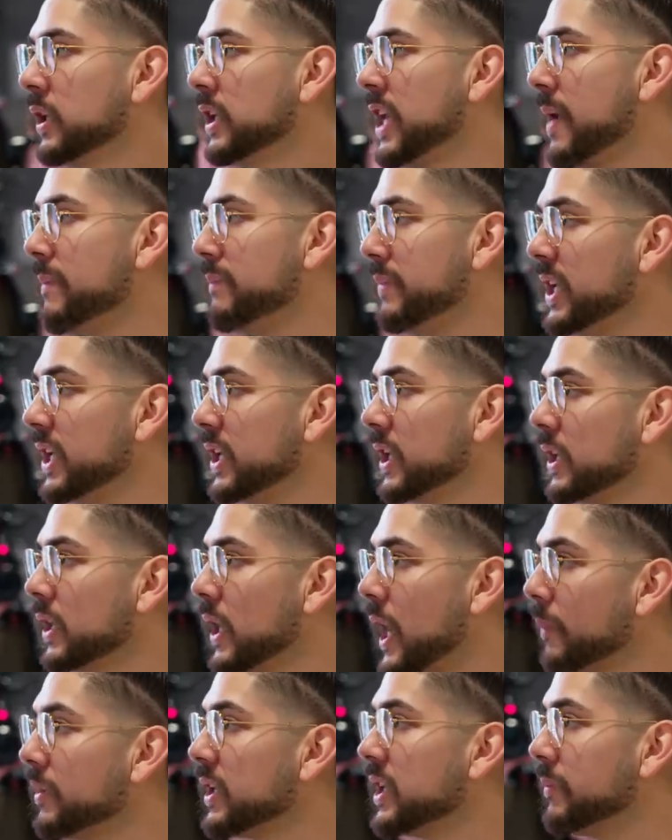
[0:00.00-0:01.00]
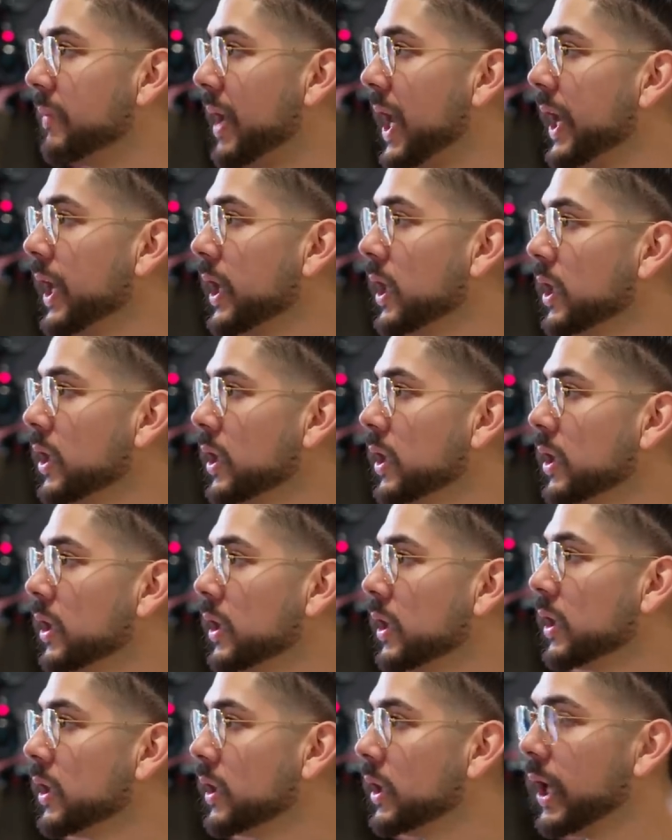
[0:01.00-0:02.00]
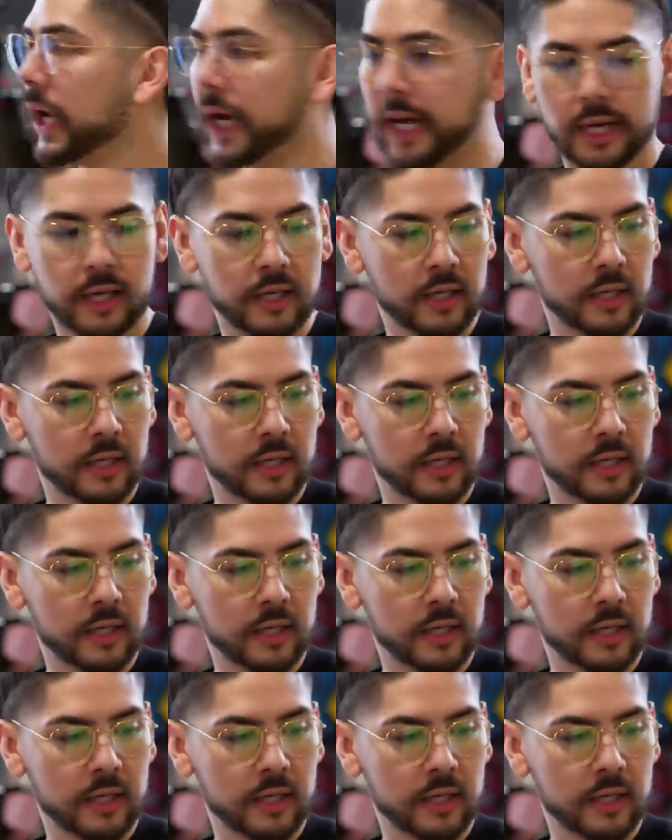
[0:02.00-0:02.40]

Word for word: Yeah, me, fan, I'm gonna buy it. You're gonna buy it? Yeah.